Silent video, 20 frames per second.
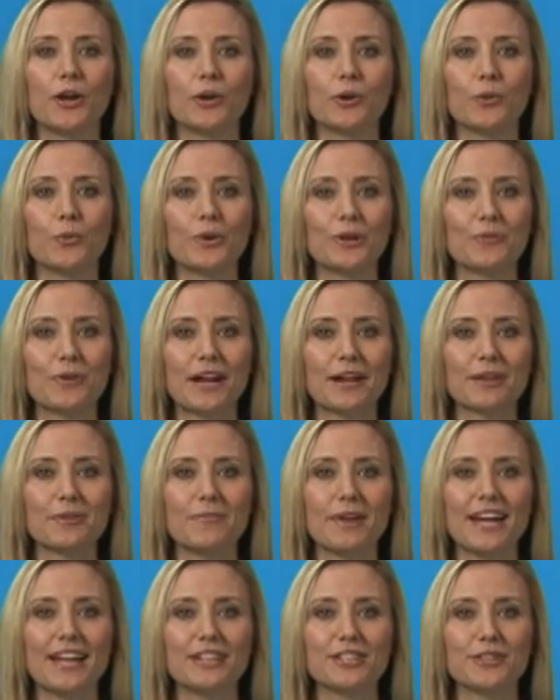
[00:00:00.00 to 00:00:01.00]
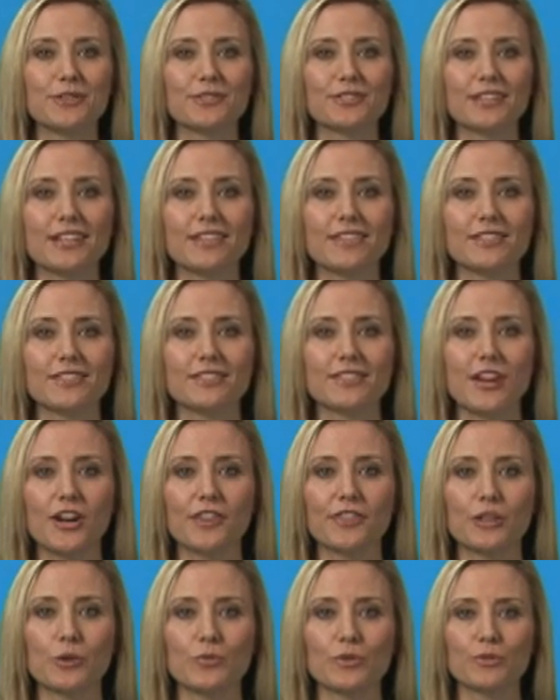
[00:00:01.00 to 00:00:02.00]
We recommend using the
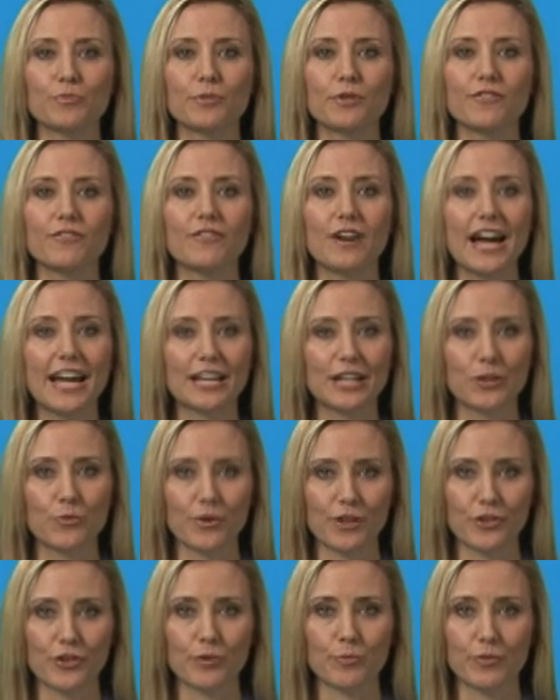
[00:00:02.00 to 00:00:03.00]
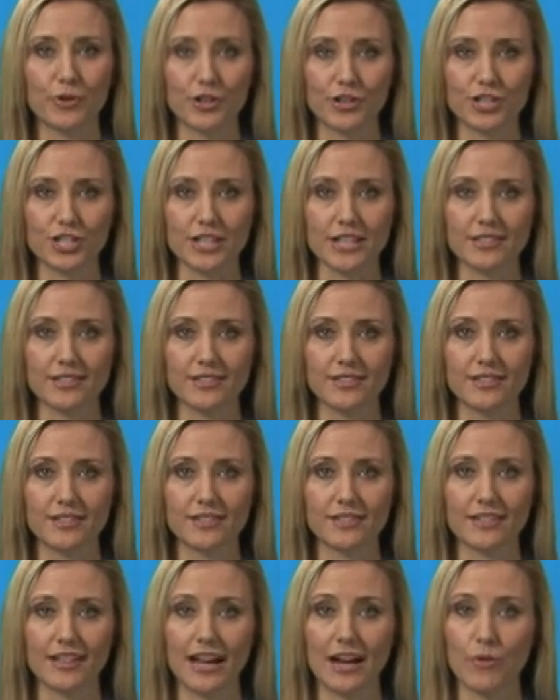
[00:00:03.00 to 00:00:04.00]
salt that was provided with your purchase.
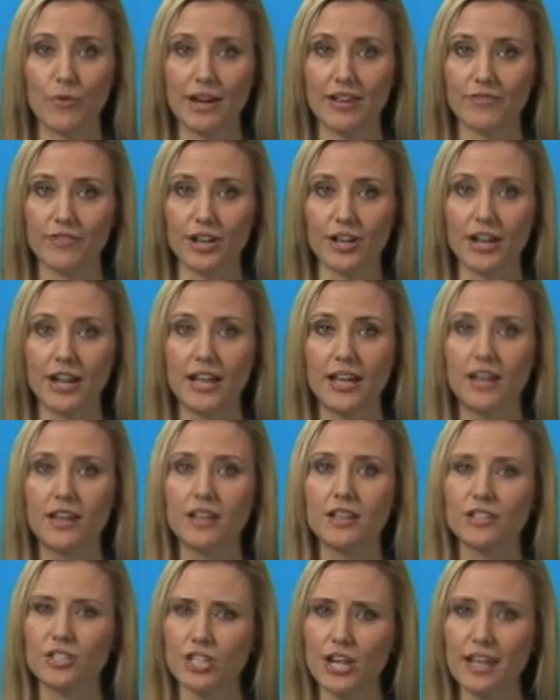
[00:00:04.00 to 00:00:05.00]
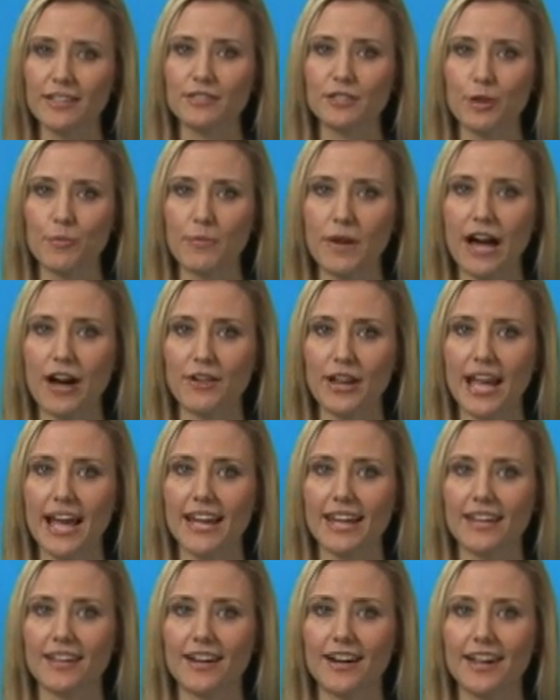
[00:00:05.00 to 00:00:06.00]
However, just about
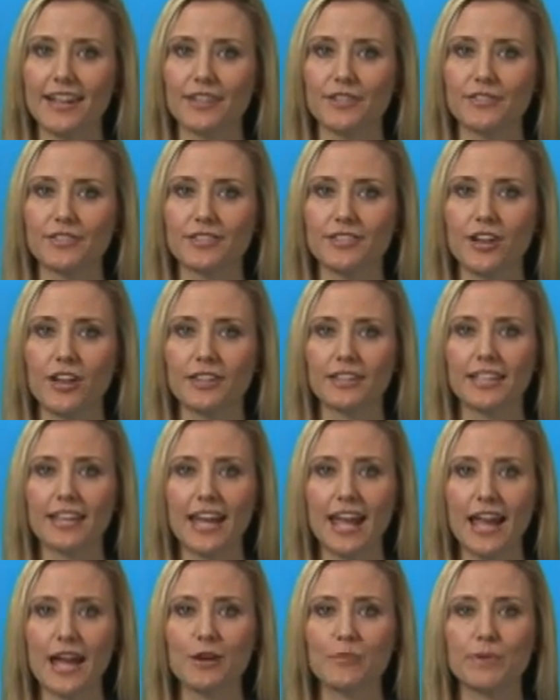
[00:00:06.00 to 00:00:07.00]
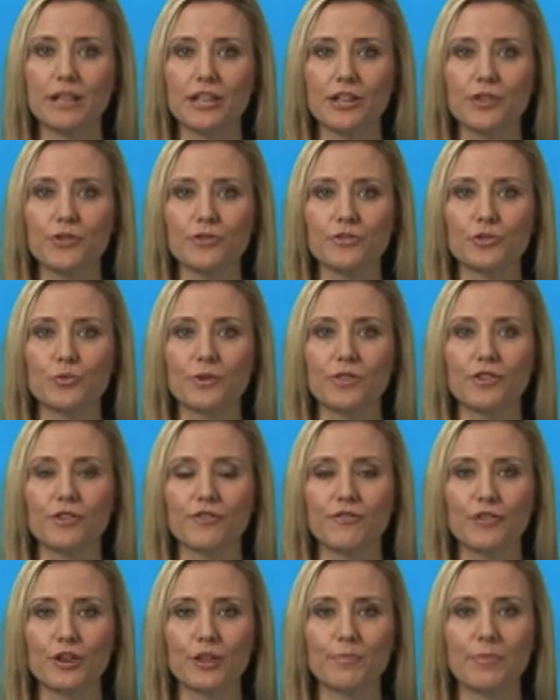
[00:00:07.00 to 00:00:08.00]
any kind of salt can be used with your
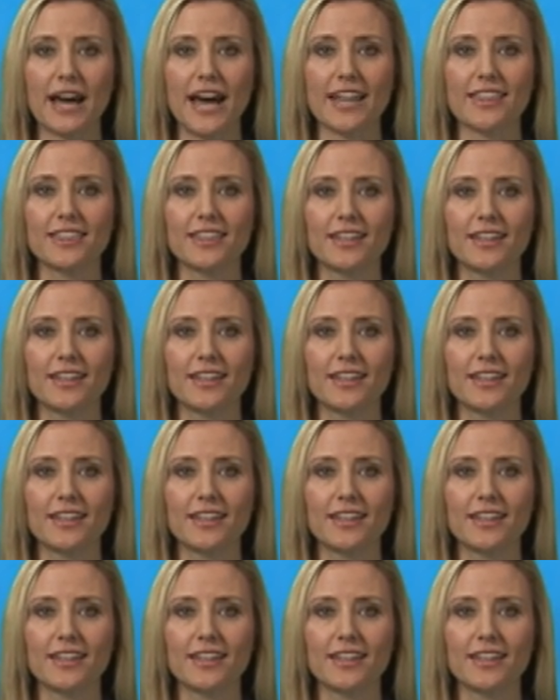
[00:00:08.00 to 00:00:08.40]
foot bath.